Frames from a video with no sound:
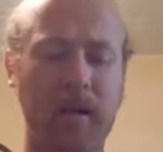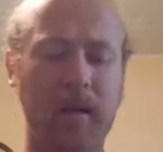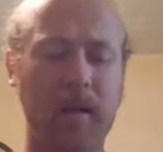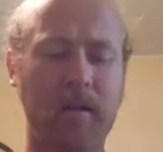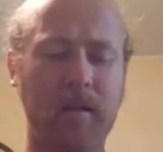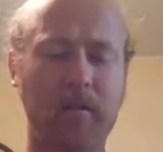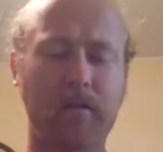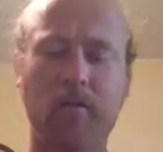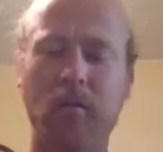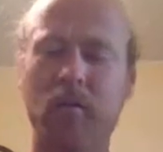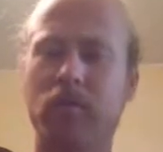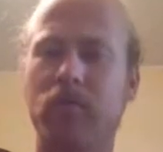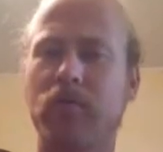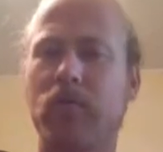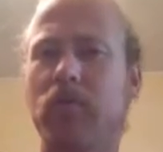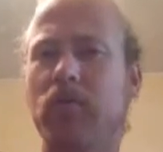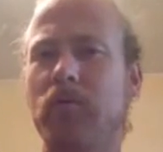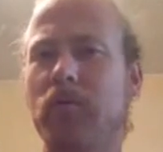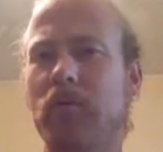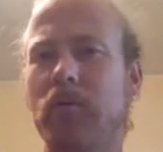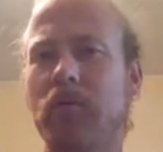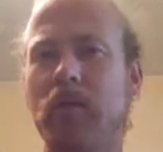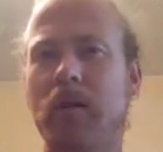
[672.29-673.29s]
And the first
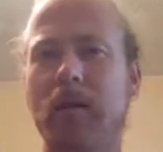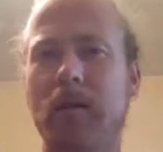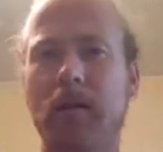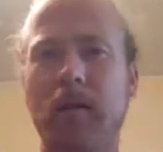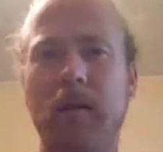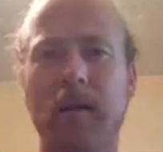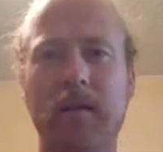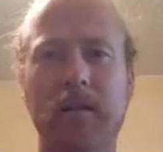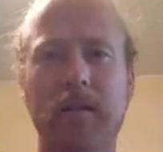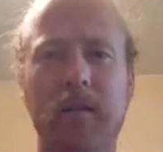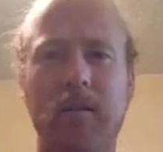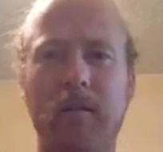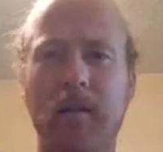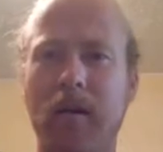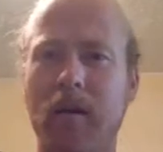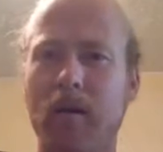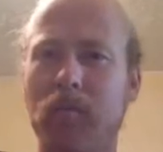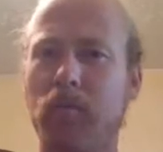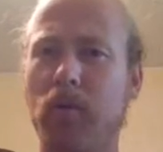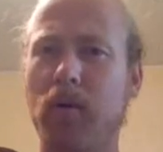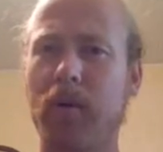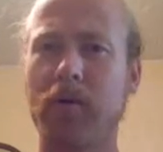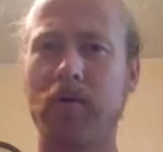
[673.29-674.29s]
fruits are not, as a lot
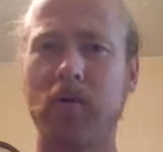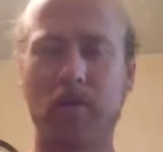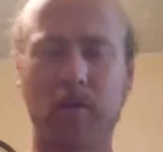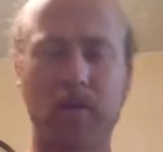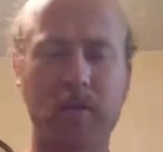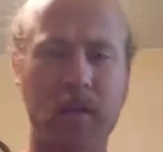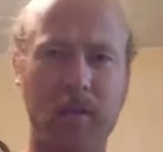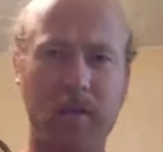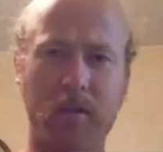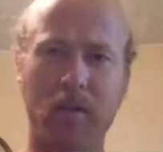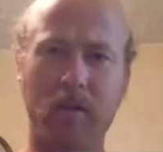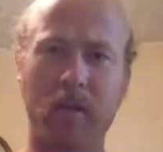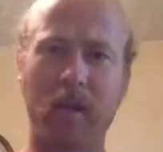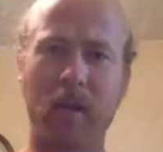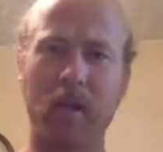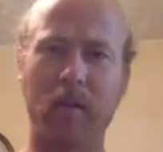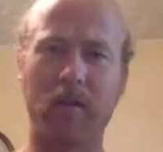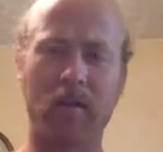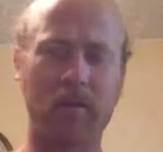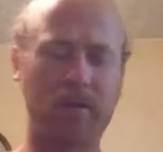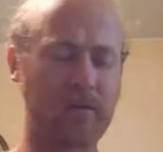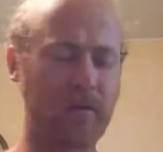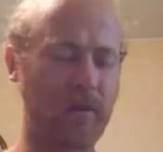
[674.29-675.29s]
of preachers teach today,
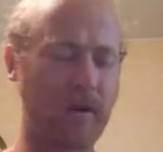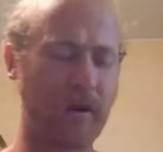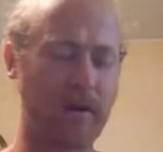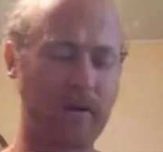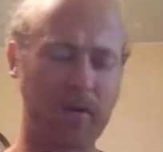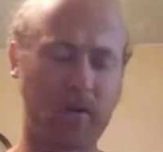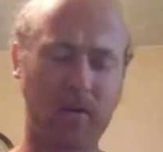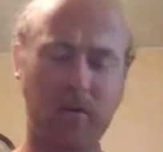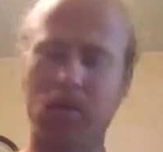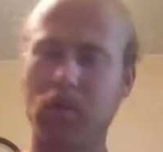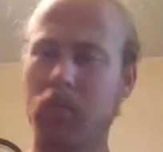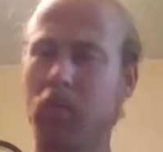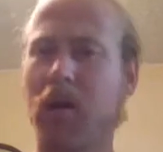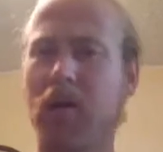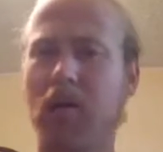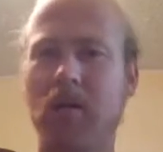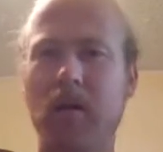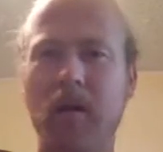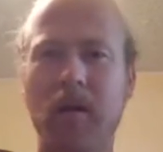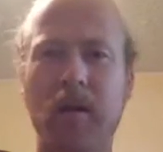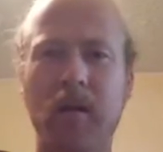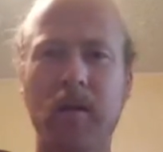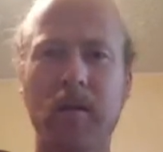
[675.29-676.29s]
it's not just
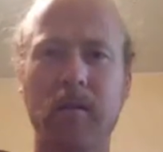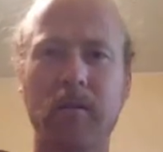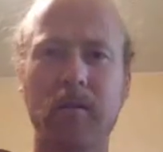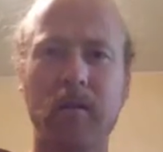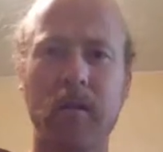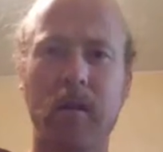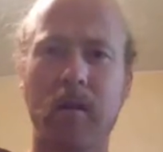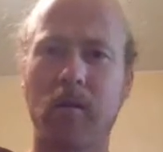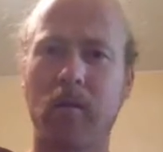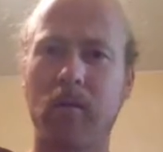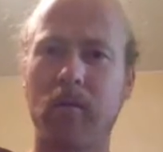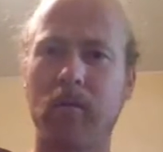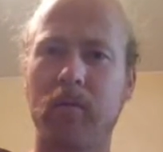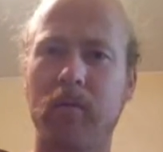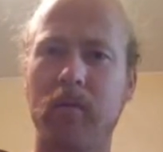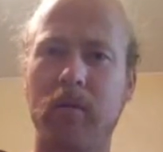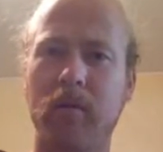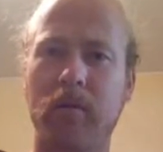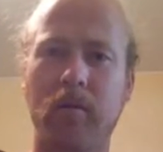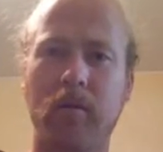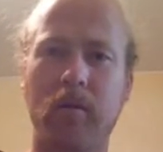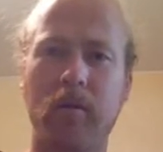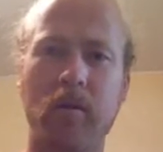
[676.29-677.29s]
about you know
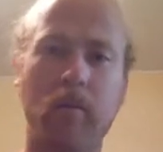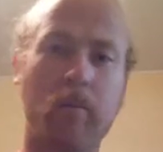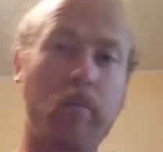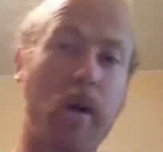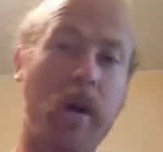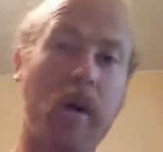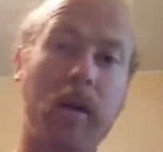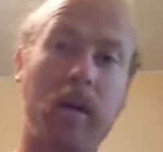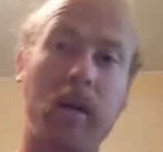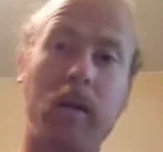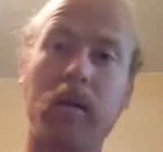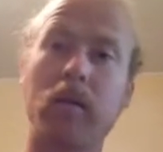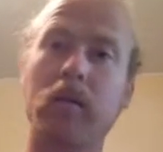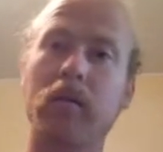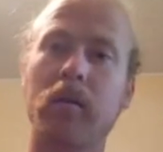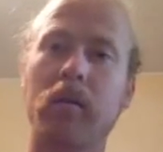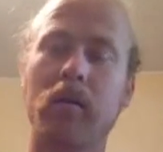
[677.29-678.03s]
your money.